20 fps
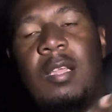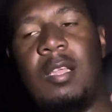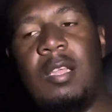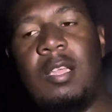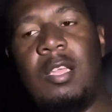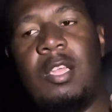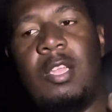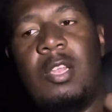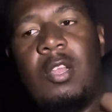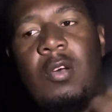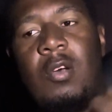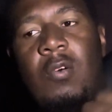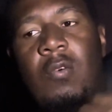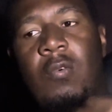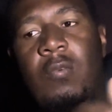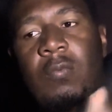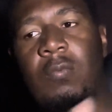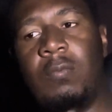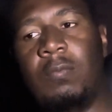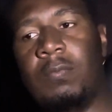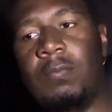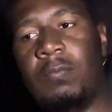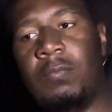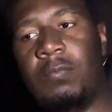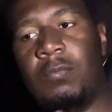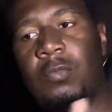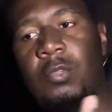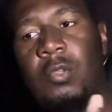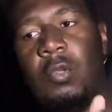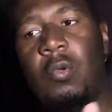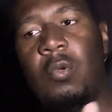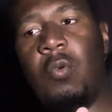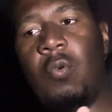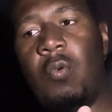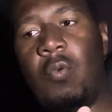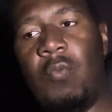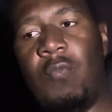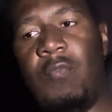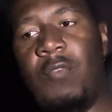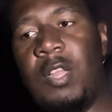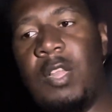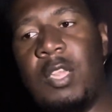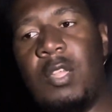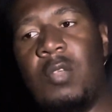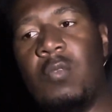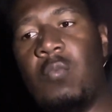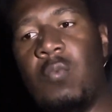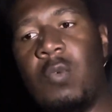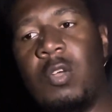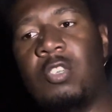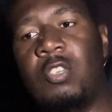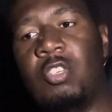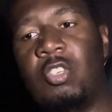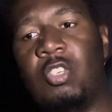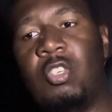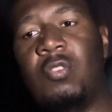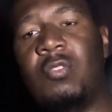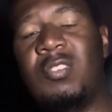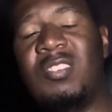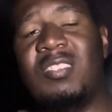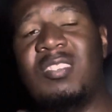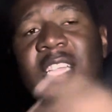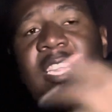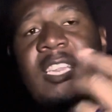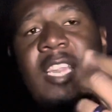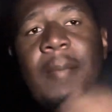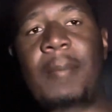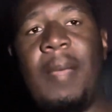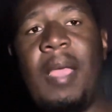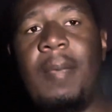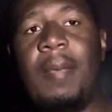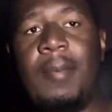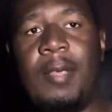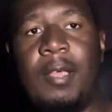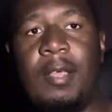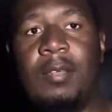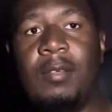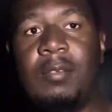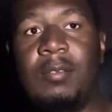you know, really wants you to stay their baby.